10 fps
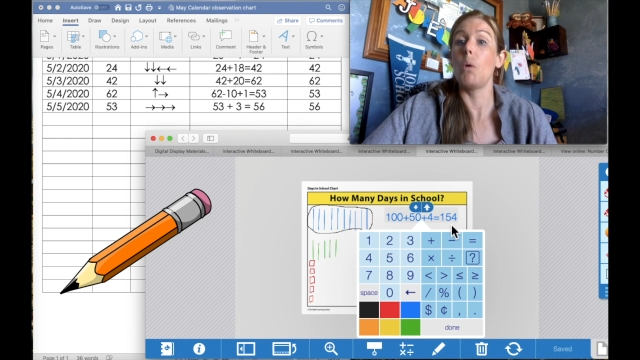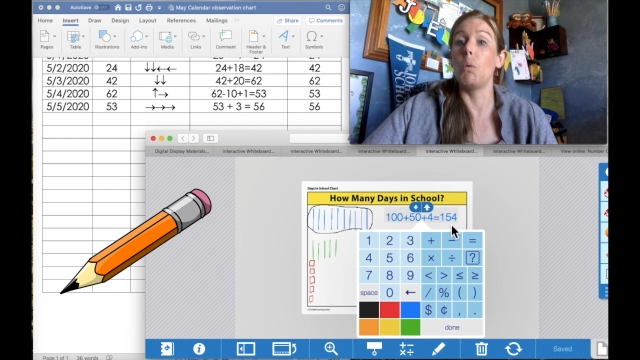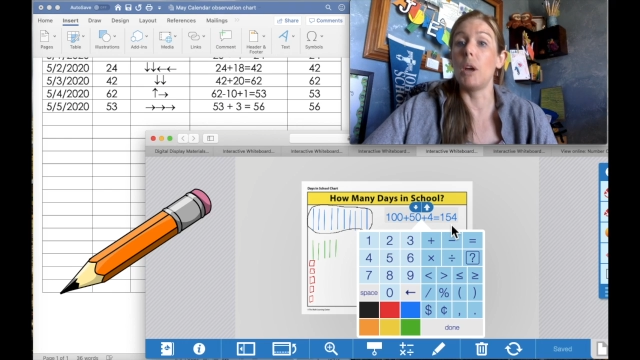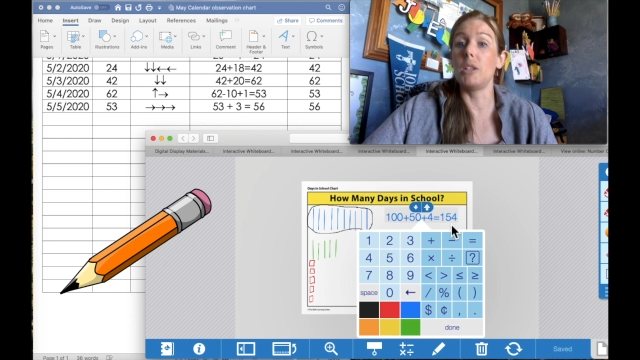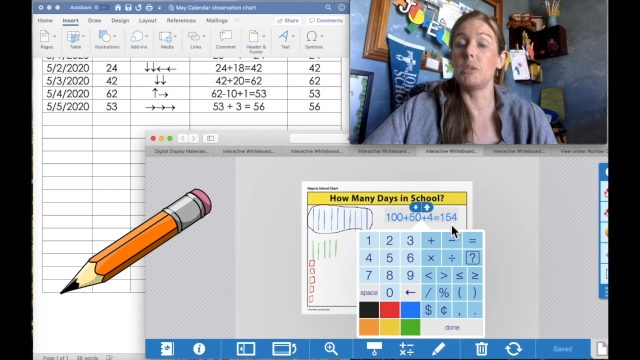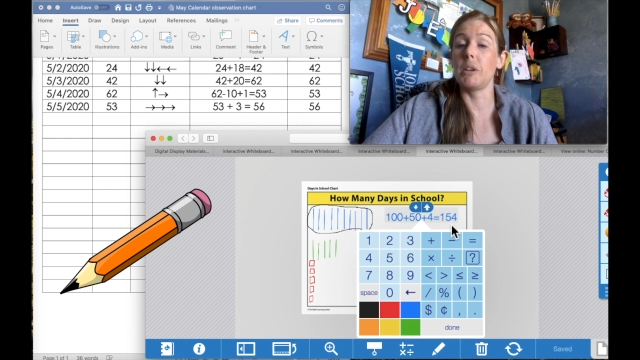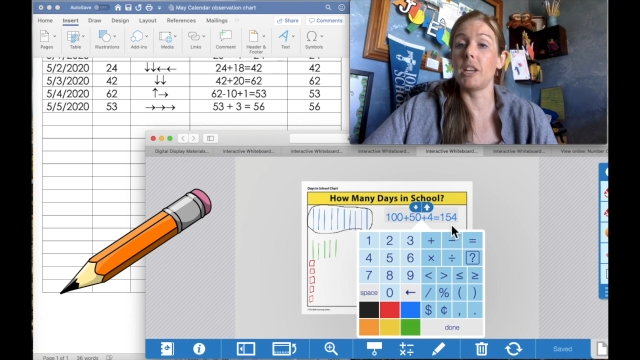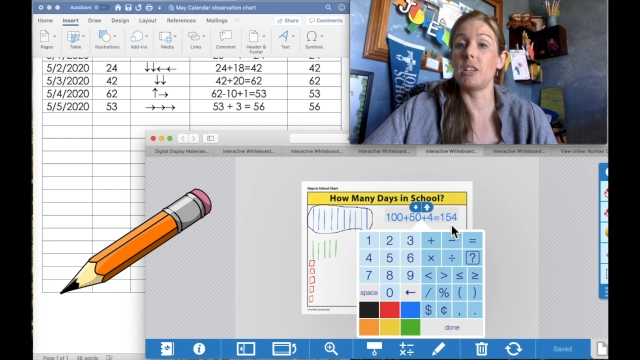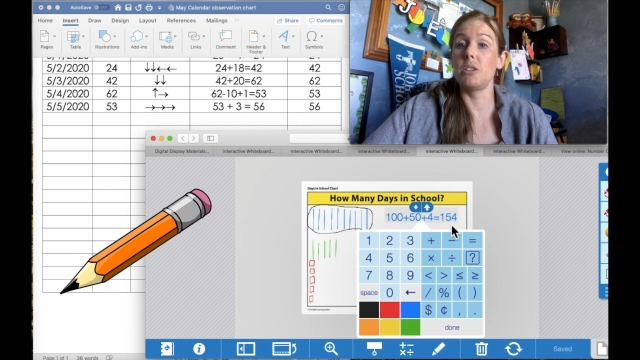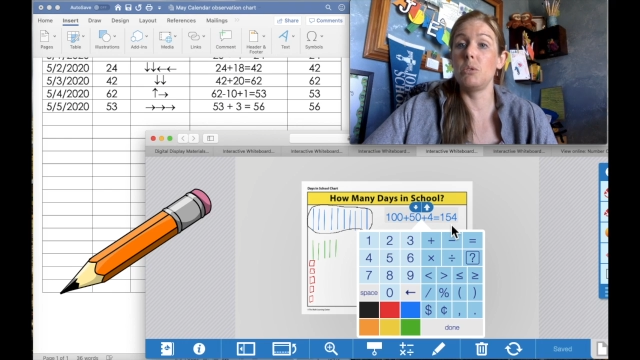What do we
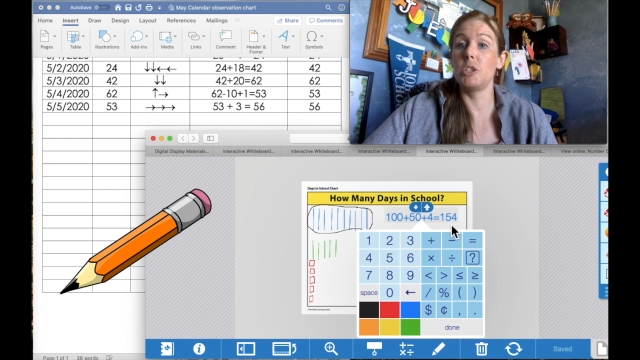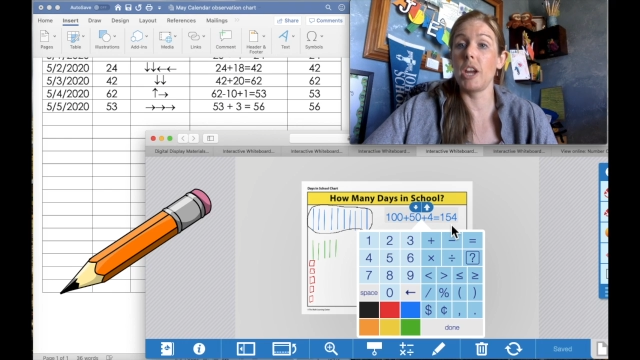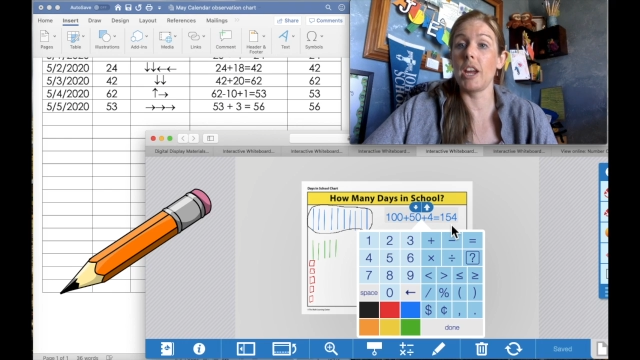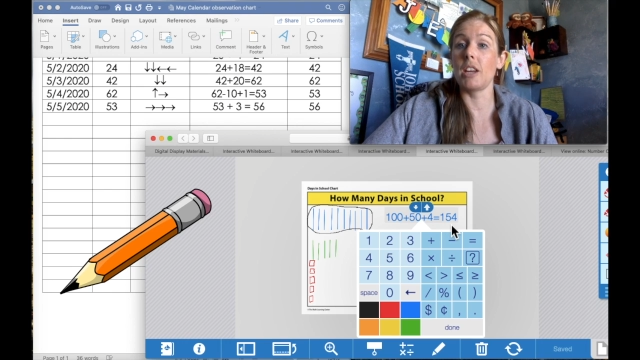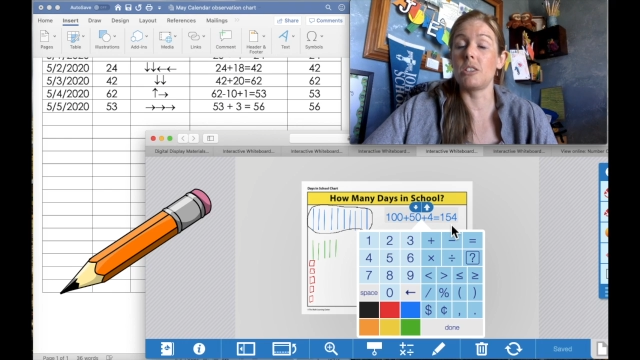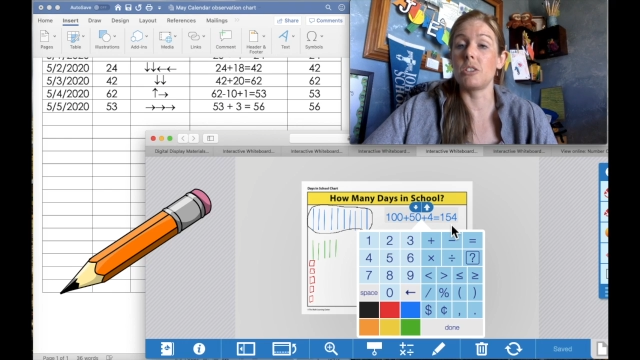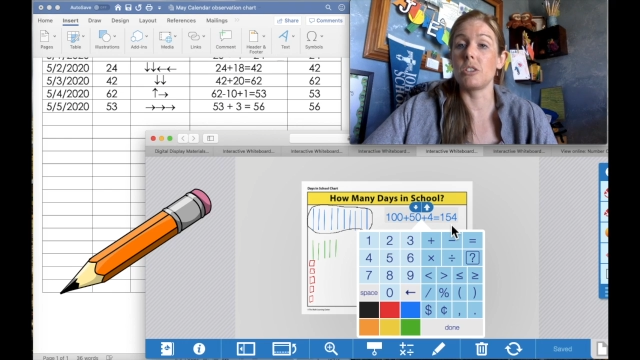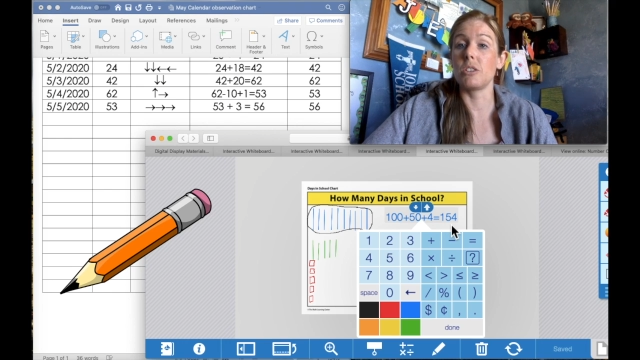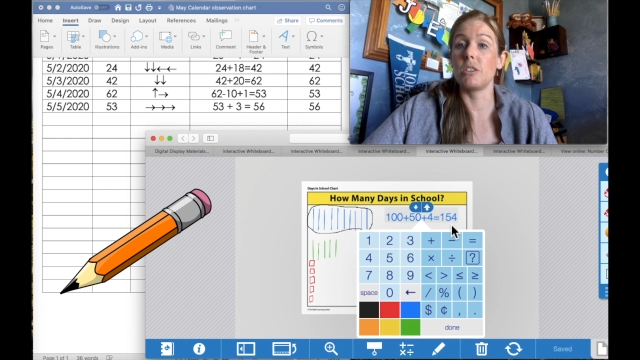need to change?